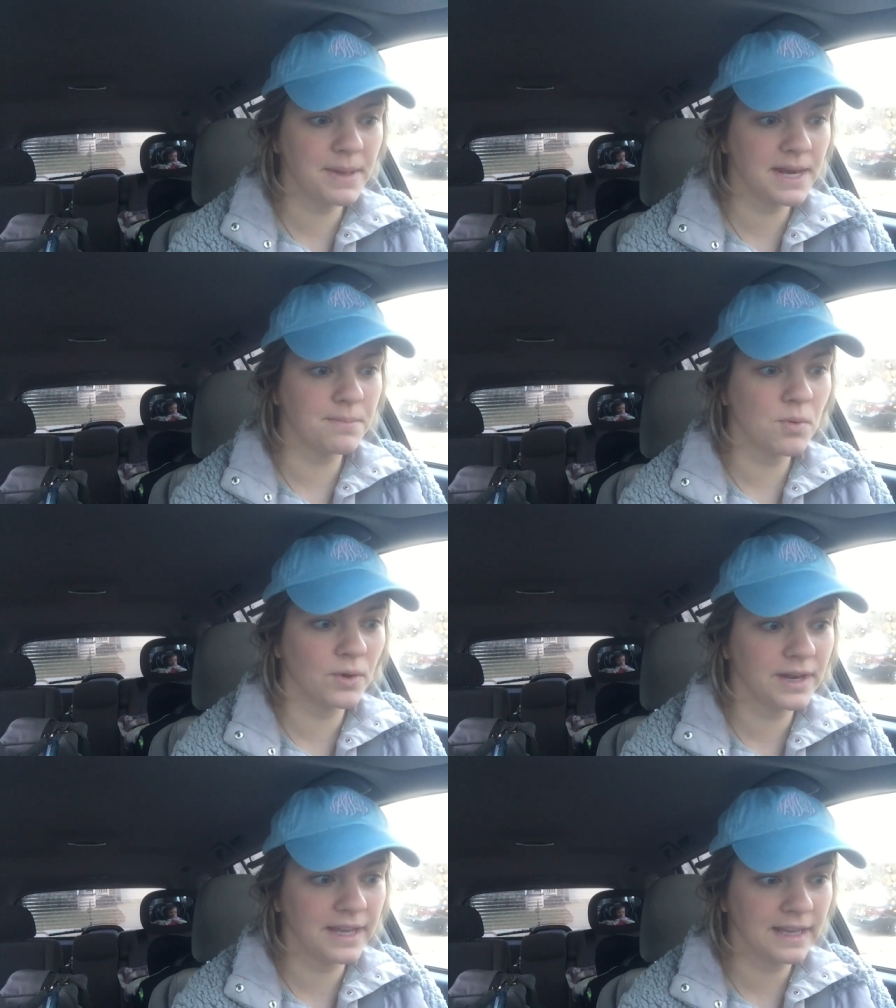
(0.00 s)
been a
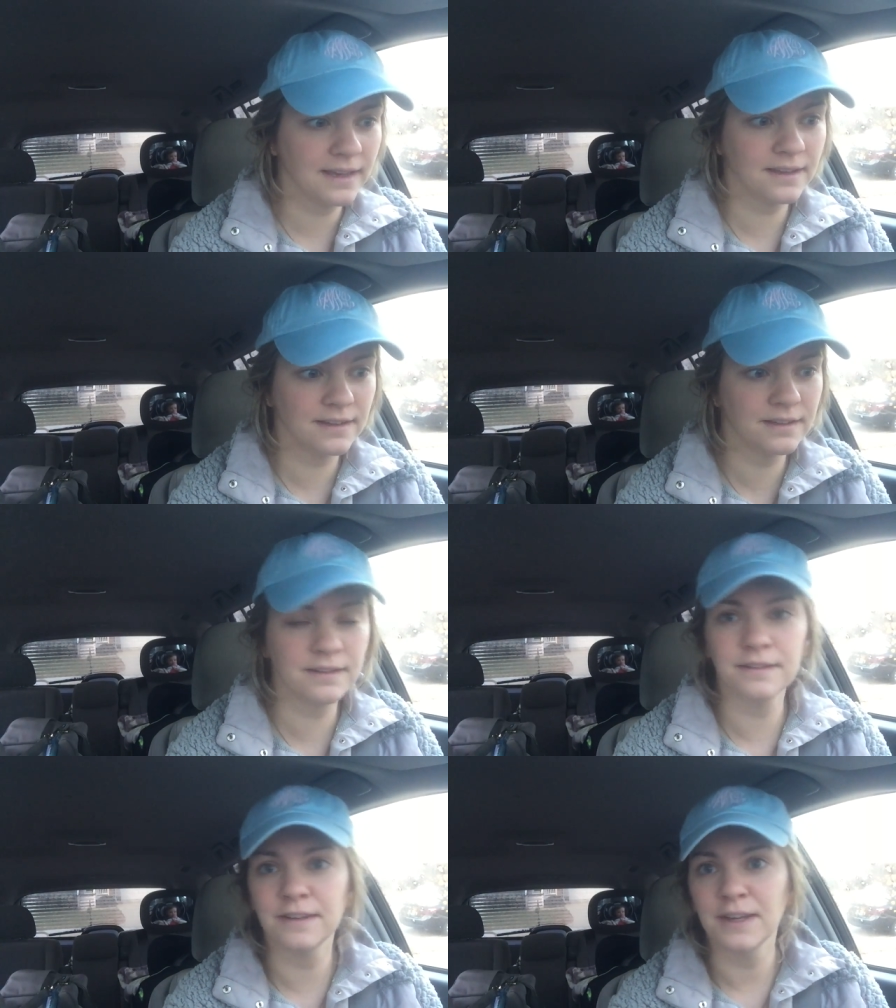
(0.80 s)
morning.
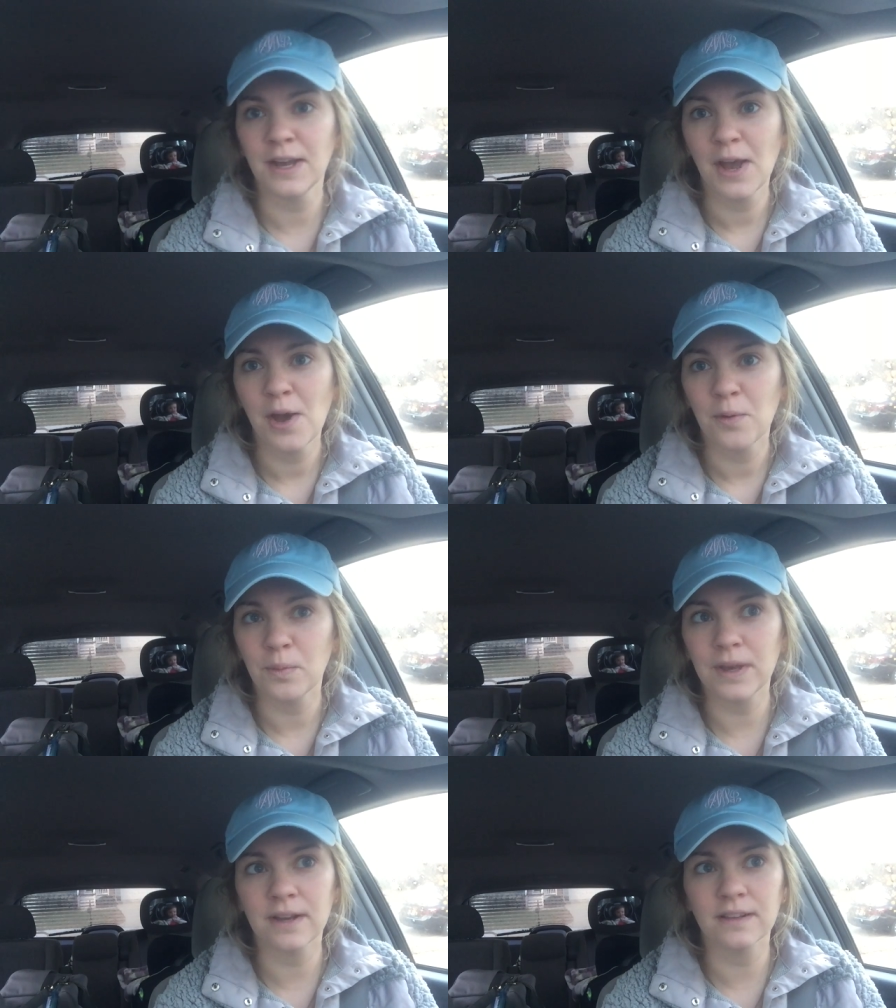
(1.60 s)

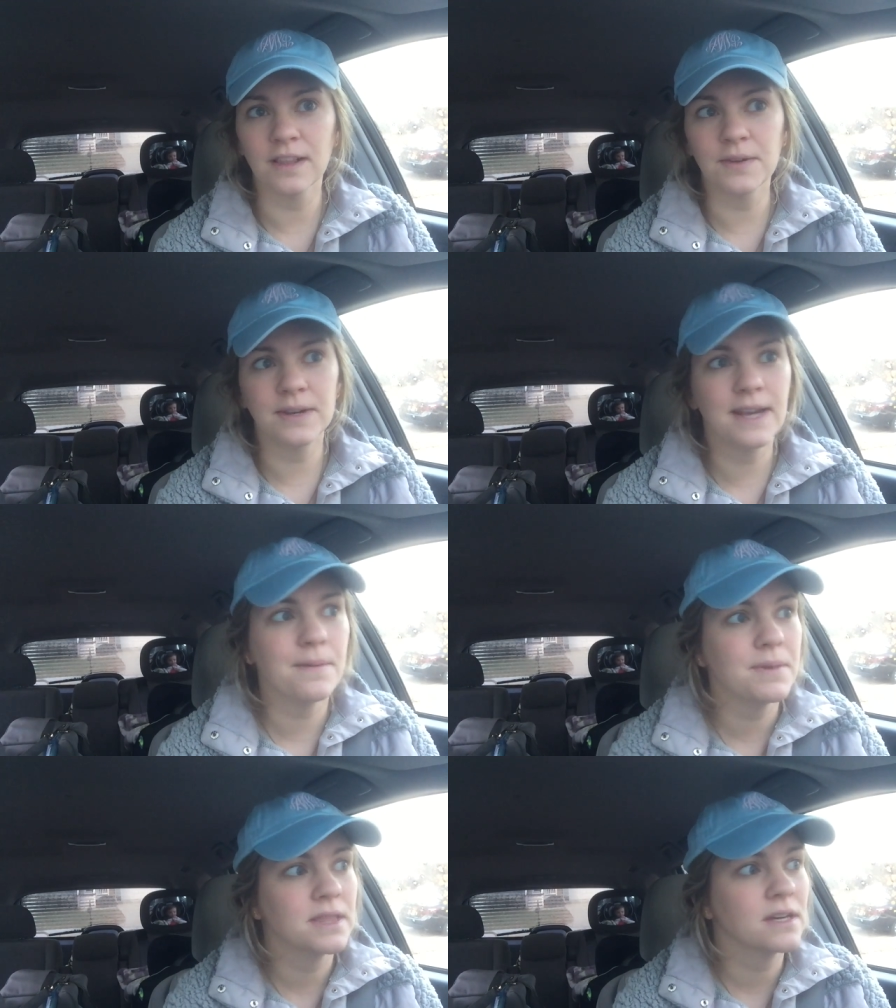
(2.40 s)
We are loaded
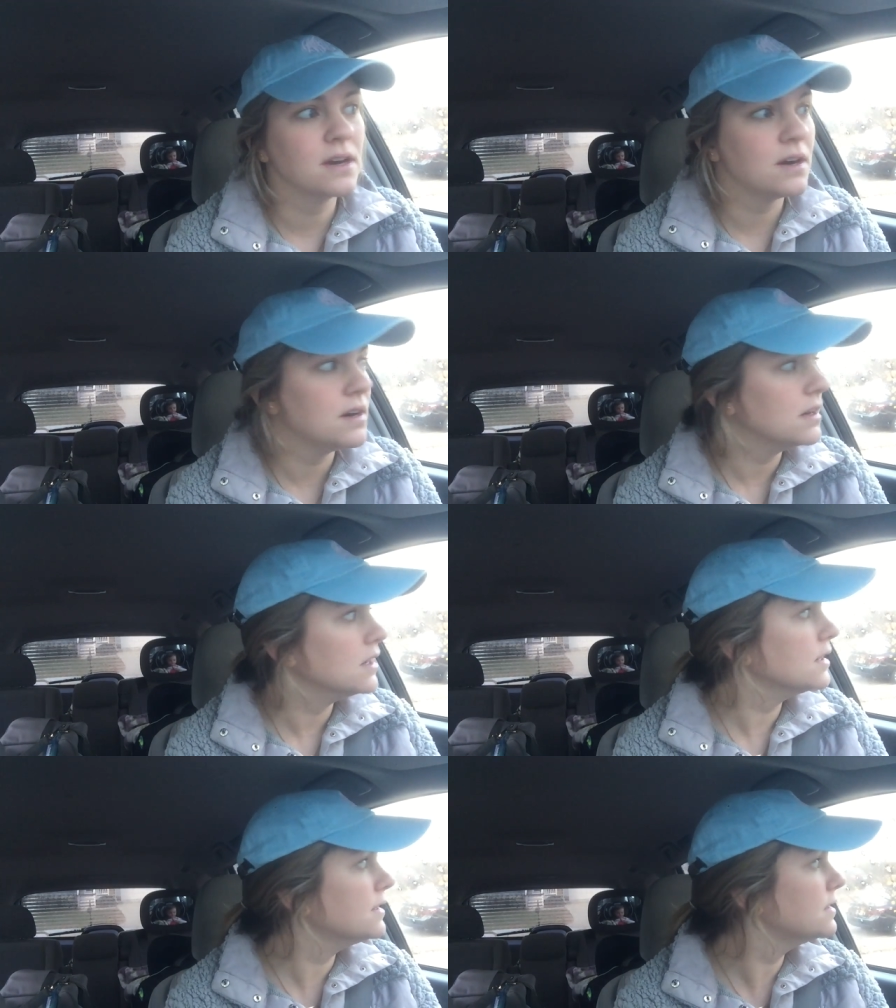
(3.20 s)
up in the
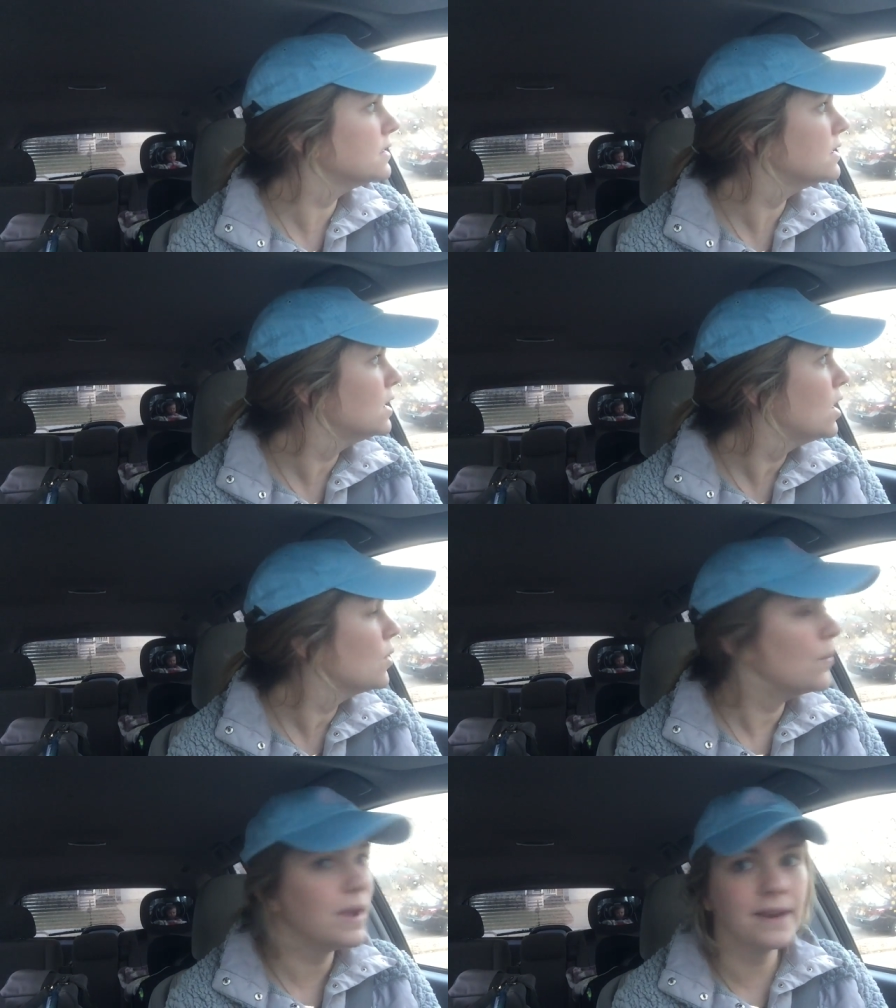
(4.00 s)
car,
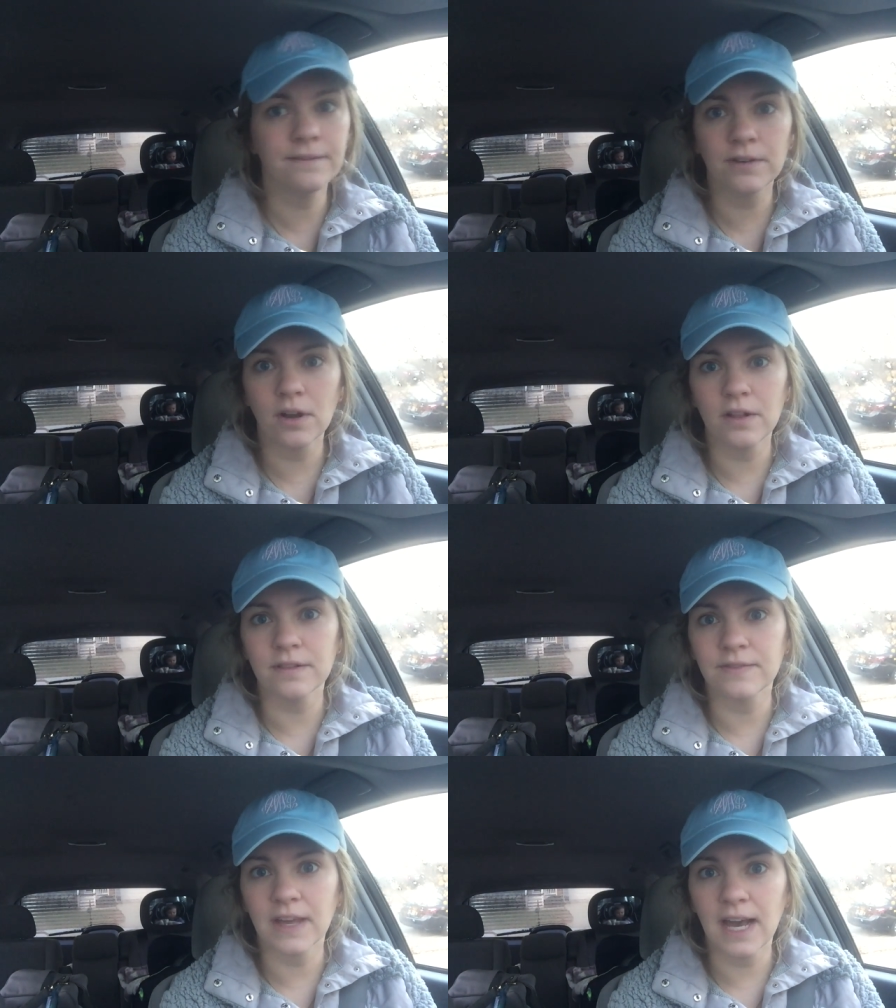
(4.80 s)
waiting for all
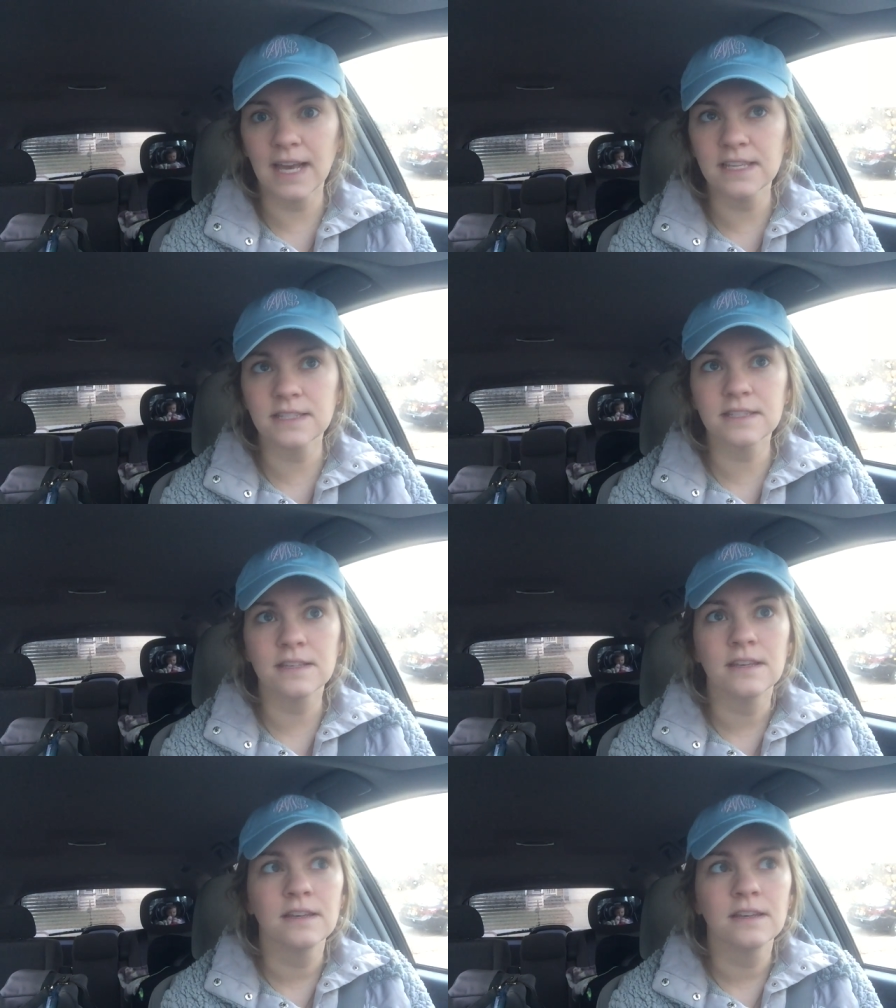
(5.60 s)
the ice